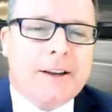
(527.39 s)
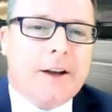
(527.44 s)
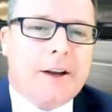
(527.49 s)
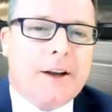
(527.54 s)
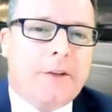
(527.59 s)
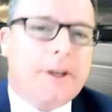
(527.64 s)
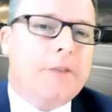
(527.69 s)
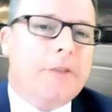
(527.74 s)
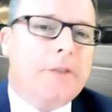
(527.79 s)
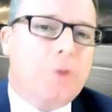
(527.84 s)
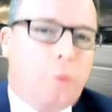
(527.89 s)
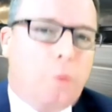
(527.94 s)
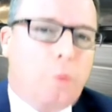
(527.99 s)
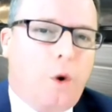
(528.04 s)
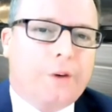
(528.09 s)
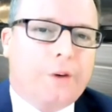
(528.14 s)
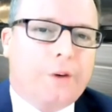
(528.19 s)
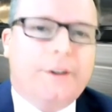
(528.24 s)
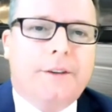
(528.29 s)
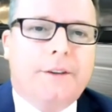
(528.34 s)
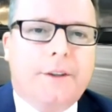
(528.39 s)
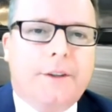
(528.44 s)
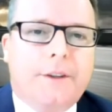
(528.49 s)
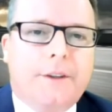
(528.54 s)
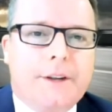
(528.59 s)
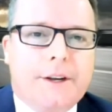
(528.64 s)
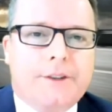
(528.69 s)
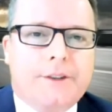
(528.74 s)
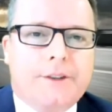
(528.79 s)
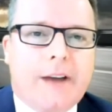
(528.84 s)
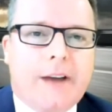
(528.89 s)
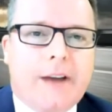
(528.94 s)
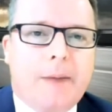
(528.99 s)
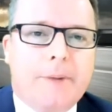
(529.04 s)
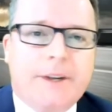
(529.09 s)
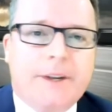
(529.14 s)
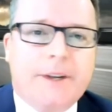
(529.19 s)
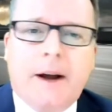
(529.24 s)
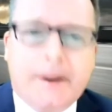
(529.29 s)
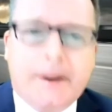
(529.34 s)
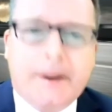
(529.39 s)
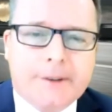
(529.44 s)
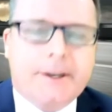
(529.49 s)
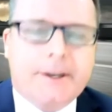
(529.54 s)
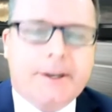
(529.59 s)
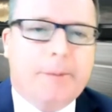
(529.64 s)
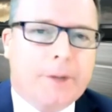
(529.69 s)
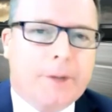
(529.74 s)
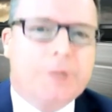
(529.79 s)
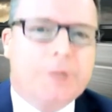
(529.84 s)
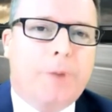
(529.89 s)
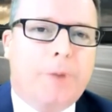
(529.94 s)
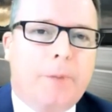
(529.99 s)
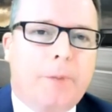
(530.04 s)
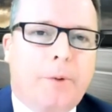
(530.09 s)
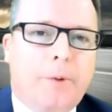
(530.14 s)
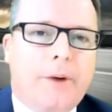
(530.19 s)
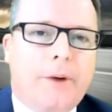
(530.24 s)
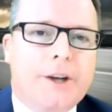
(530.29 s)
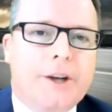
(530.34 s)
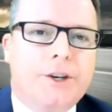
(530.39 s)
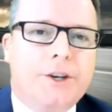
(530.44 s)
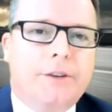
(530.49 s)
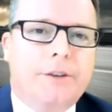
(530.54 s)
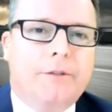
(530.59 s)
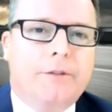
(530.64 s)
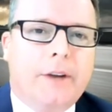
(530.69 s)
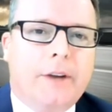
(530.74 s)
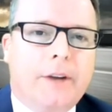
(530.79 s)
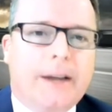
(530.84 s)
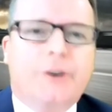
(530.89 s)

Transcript: I think if you walked into the exam and you hadn't done much preparation,